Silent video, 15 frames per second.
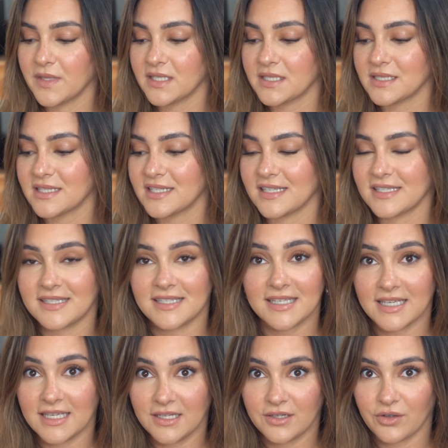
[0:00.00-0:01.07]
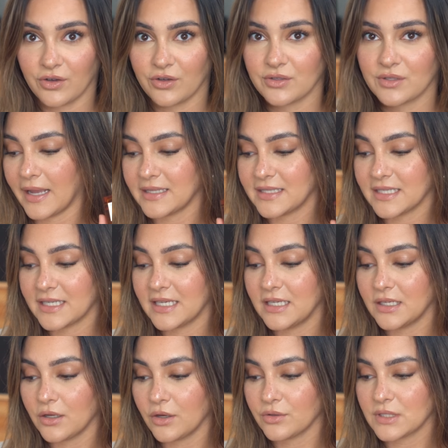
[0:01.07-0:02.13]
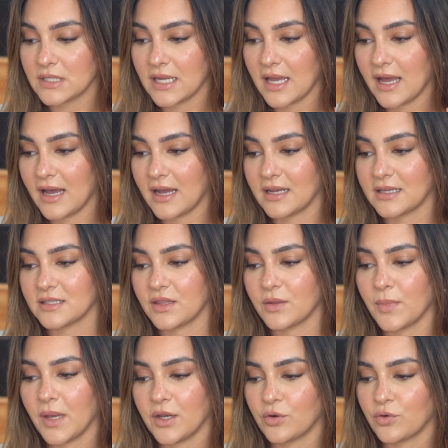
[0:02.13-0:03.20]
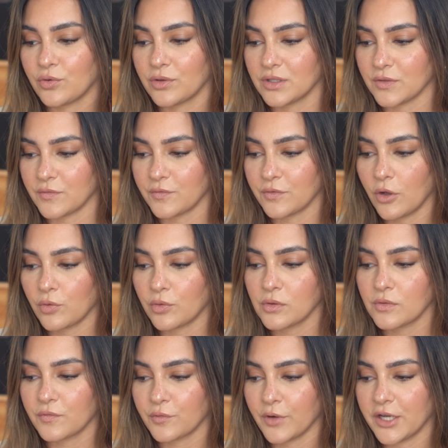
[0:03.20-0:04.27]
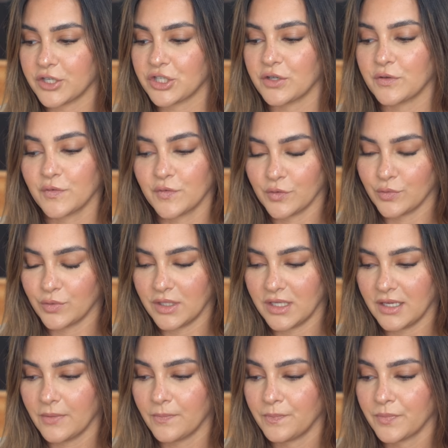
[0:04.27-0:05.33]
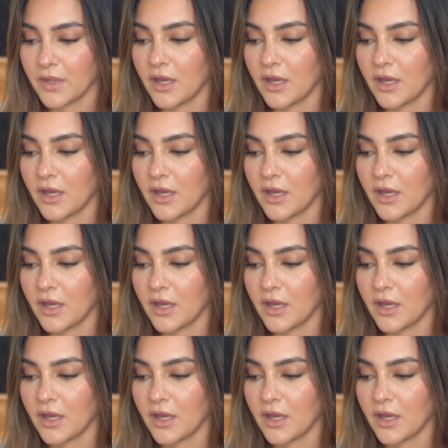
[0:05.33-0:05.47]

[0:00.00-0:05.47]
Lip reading: This is Sikinos, and Sikinos has the main accords of floral, fresh, and fruity,